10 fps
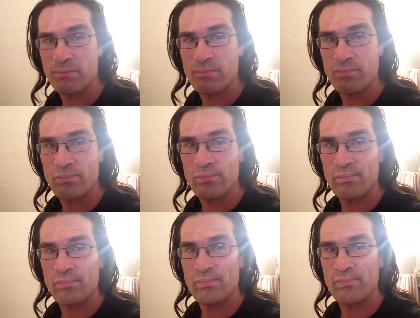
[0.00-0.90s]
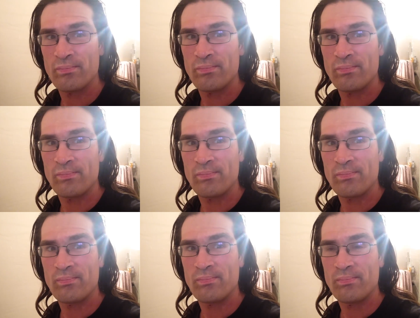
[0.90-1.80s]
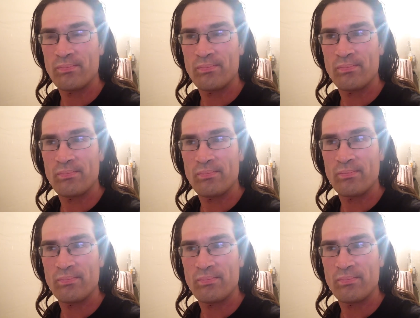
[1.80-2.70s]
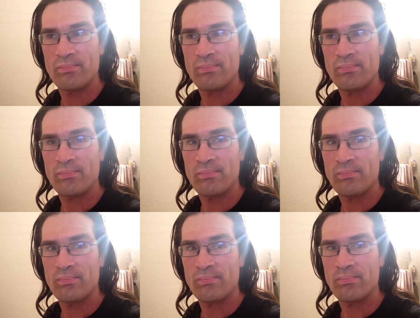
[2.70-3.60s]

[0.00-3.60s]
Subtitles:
[no speech]